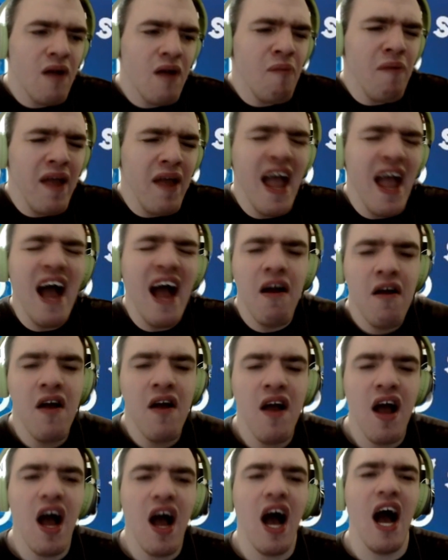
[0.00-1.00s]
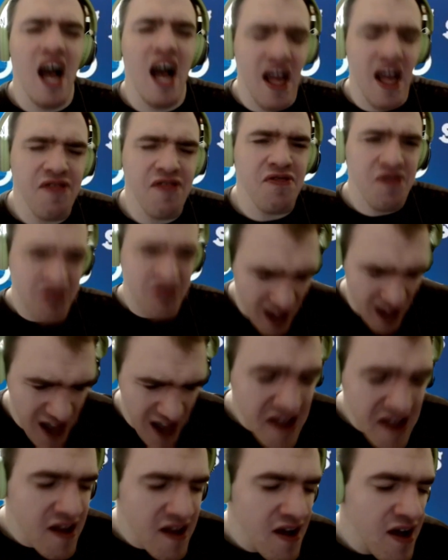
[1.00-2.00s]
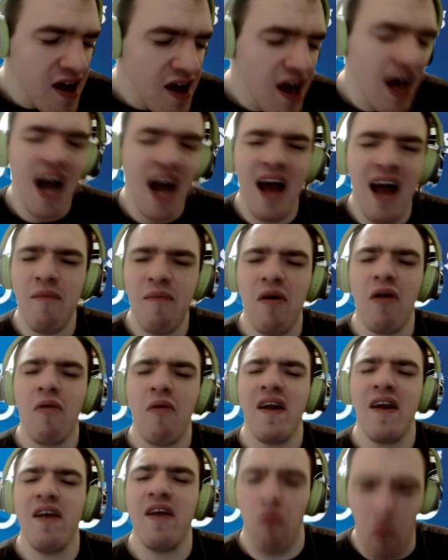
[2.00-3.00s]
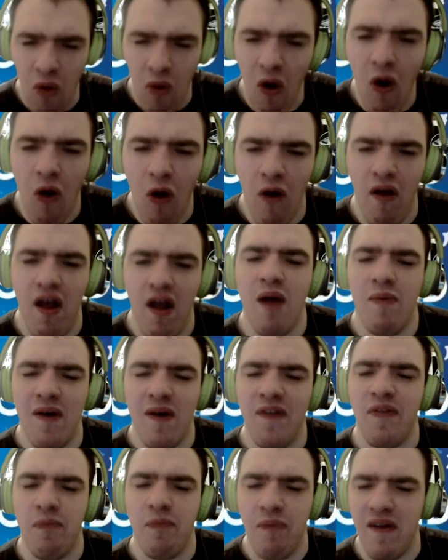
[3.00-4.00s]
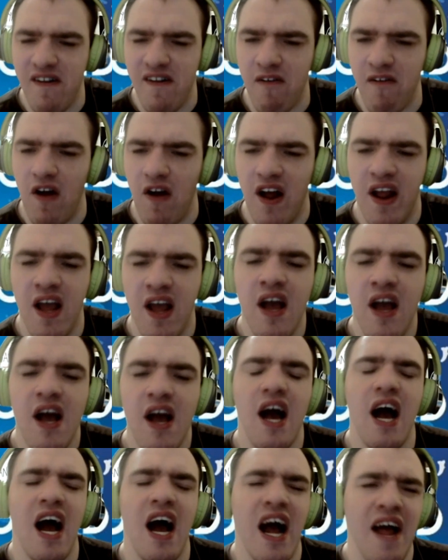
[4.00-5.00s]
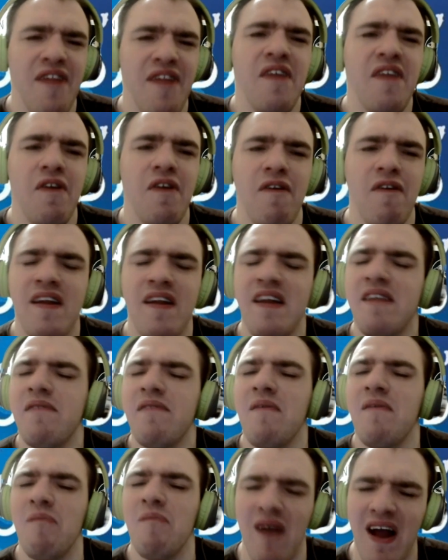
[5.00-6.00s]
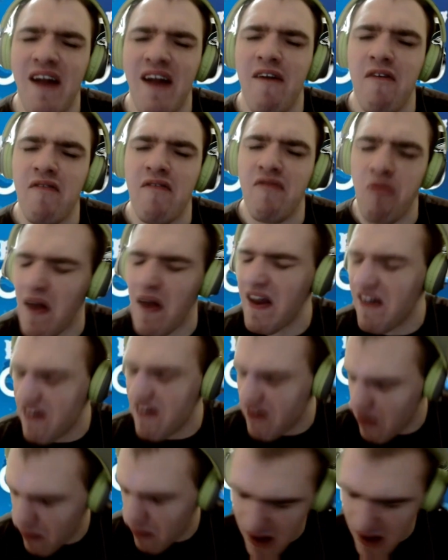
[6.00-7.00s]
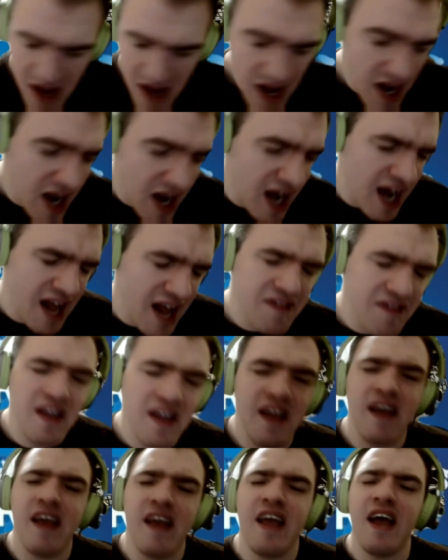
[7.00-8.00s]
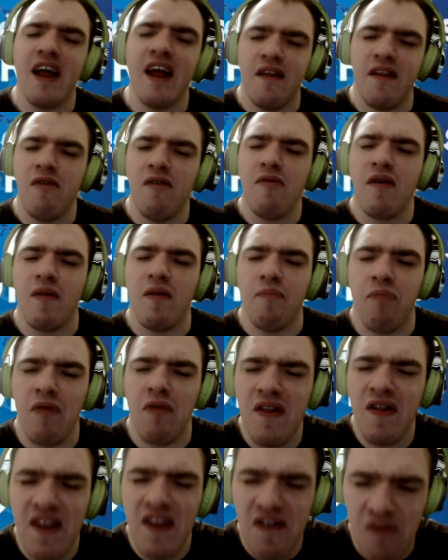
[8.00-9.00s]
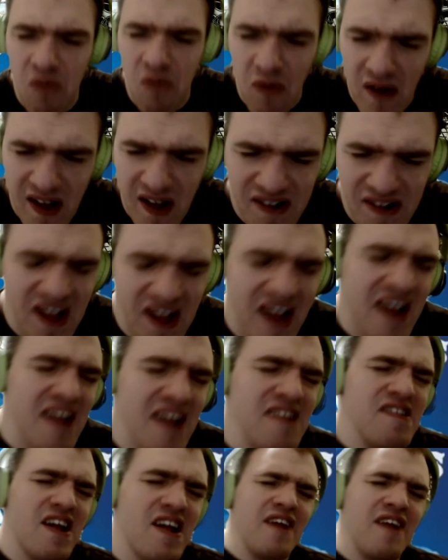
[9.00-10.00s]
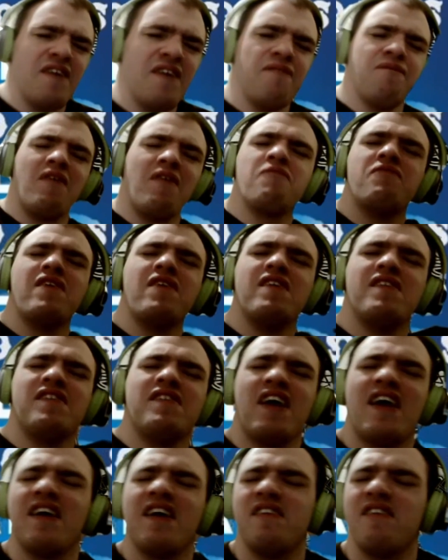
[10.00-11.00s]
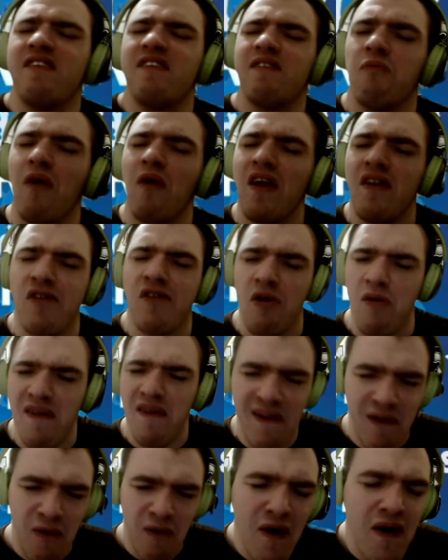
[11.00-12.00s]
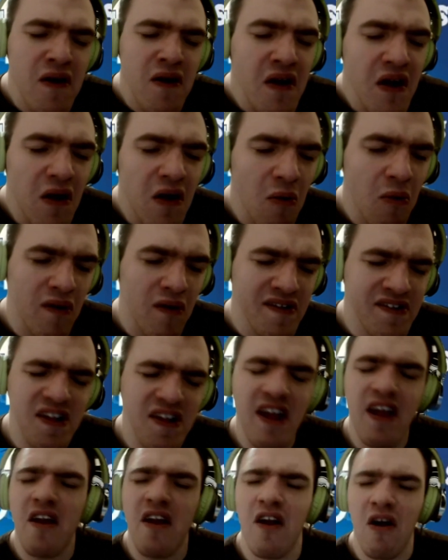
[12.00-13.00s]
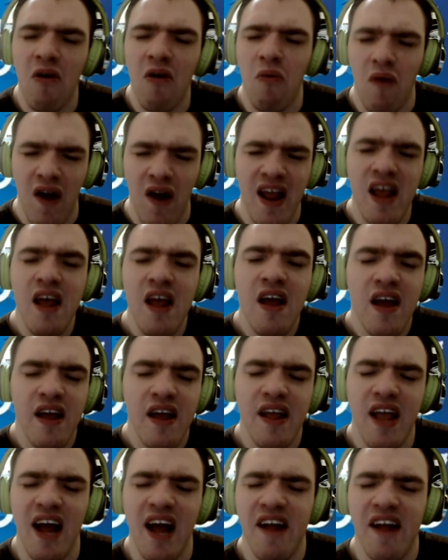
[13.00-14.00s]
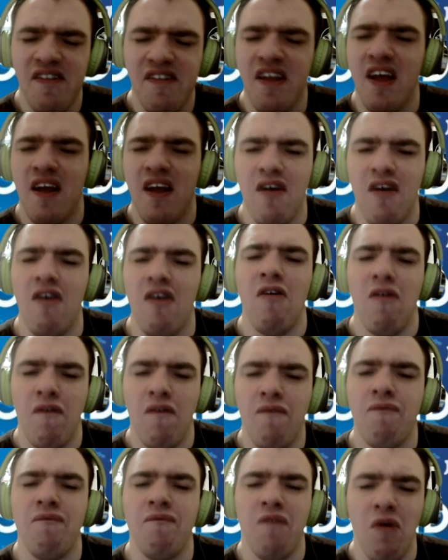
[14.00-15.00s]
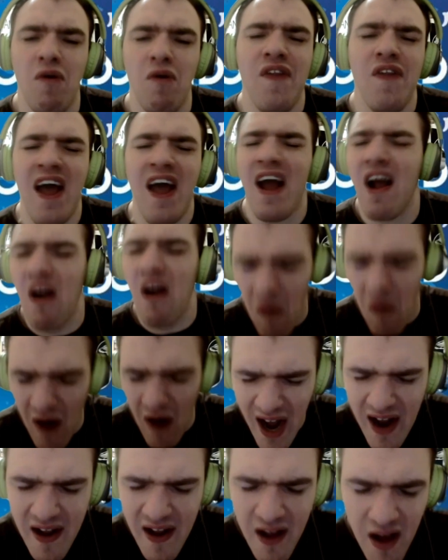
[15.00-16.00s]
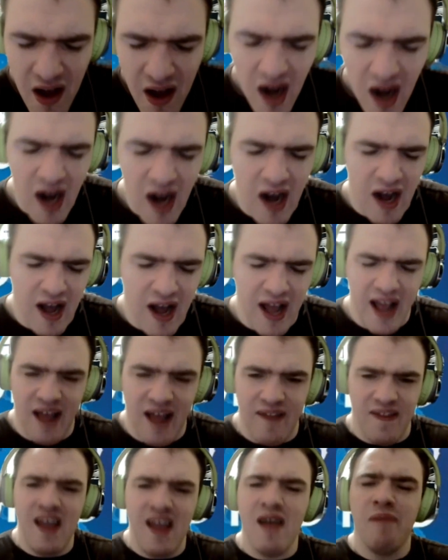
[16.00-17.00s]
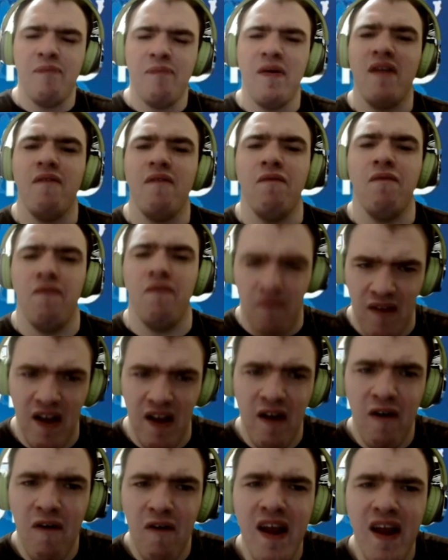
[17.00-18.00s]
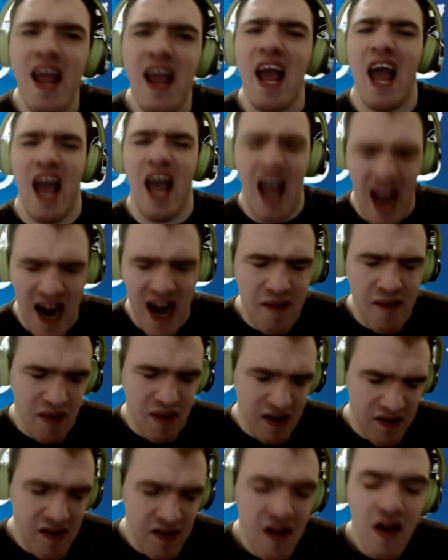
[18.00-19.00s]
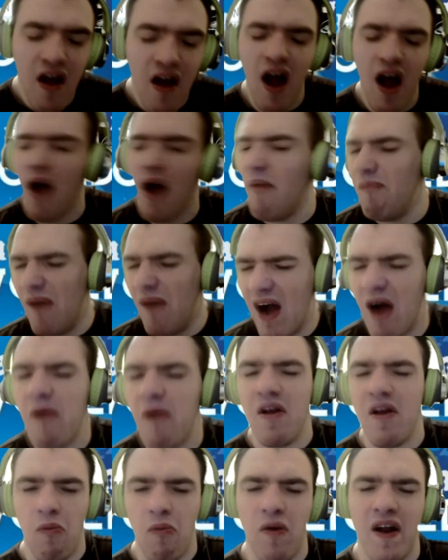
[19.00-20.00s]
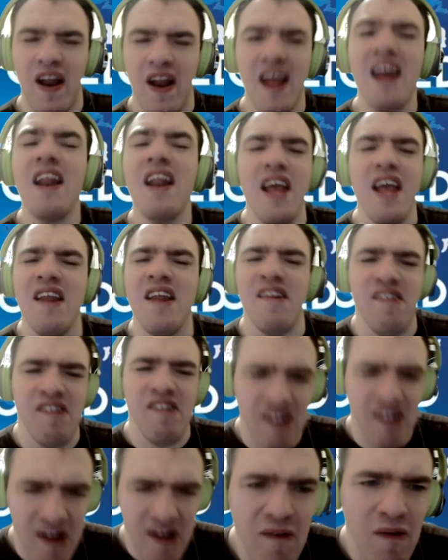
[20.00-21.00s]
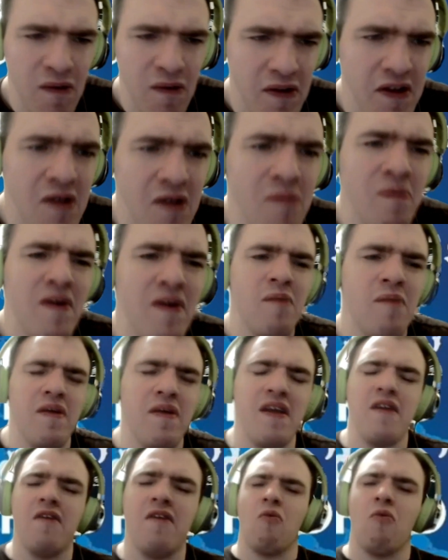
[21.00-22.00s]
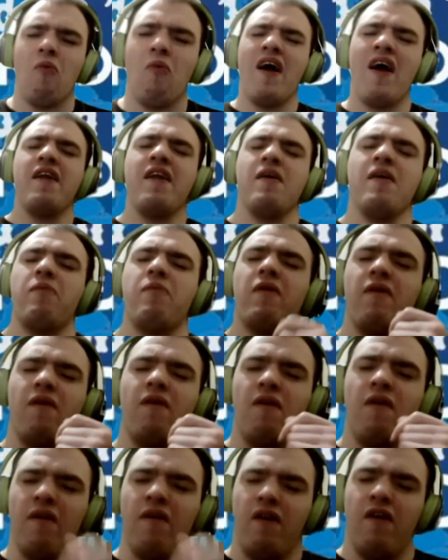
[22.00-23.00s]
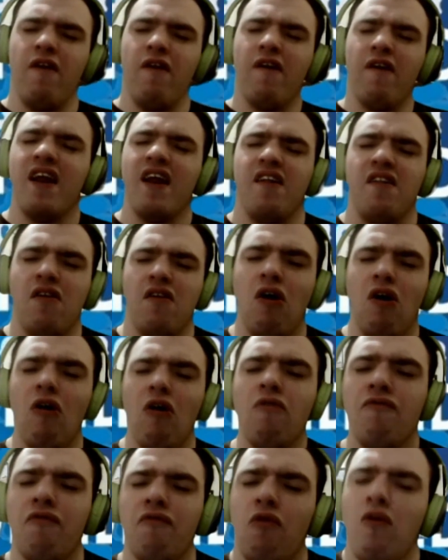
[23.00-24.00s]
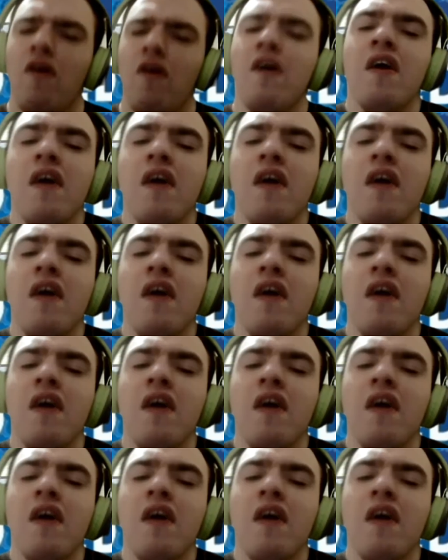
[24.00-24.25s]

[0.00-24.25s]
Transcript: But yeah, I think I'm already wrong about the pitch clock. I think there needs to be minor tweaks to it. I think, again, you can put it at 20 seconds. I think 15 seconds is way too short. We're seeing already guys get called for that clock, and they have been very adamant about it. When it is 0, you better be in your windup or you're getting called for.